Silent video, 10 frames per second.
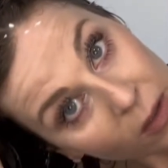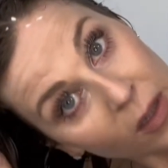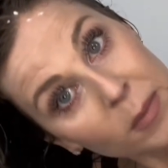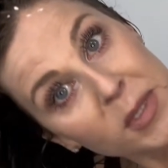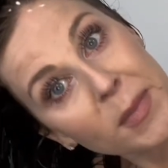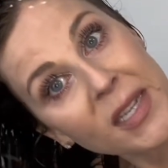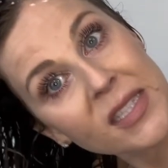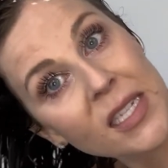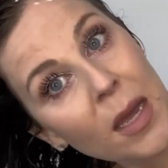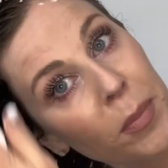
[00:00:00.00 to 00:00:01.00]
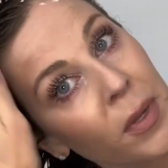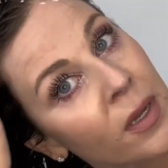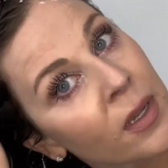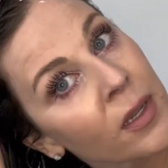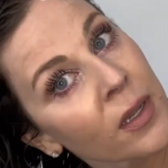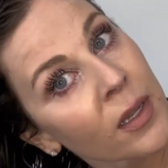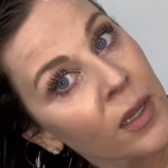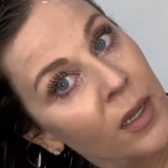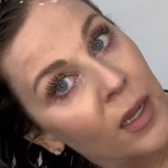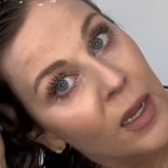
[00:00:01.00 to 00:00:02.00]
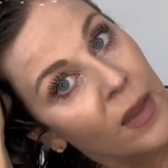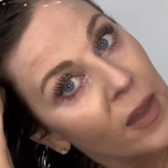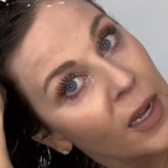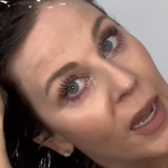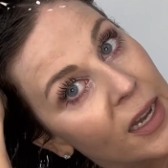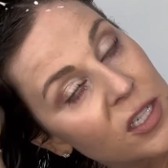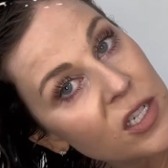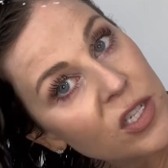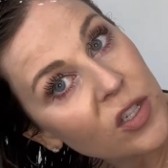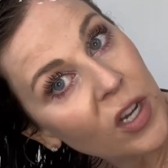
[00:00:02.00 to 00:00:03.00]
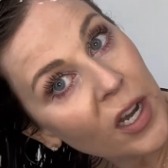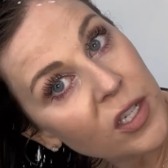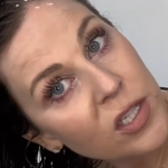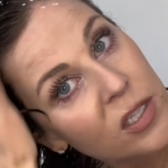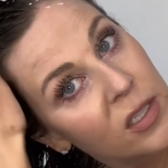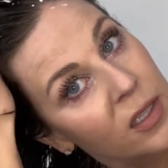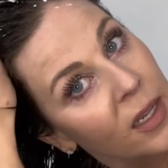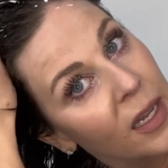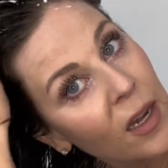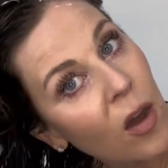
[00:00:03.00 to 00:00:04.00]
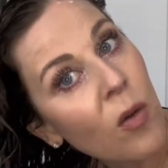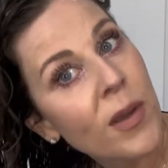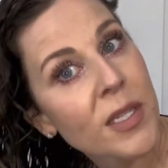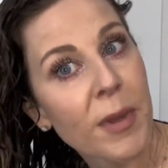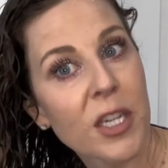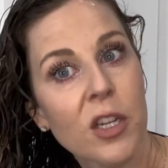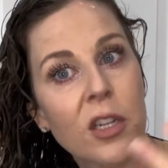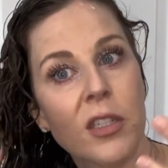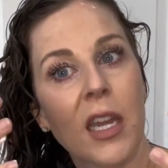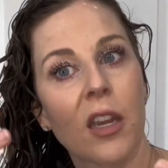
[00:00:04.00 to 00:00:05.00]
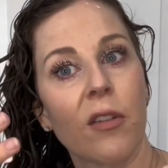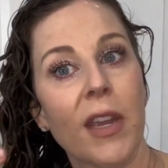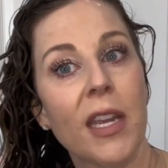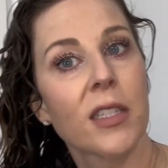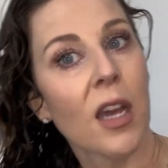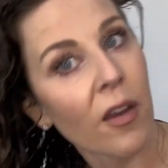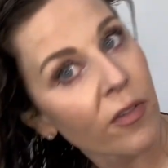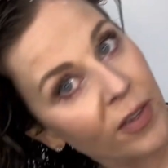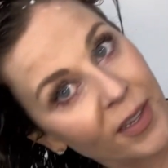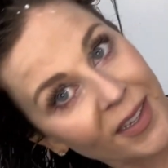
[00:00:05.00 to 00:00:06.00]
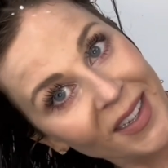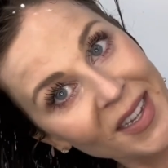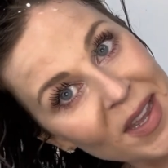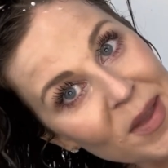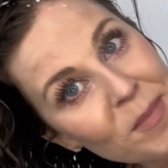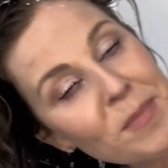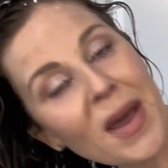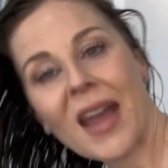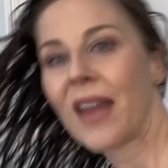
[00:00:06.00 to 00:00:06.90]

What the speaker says: clumps messed up. And then I just scrunch. And always make sure you take your rings off. My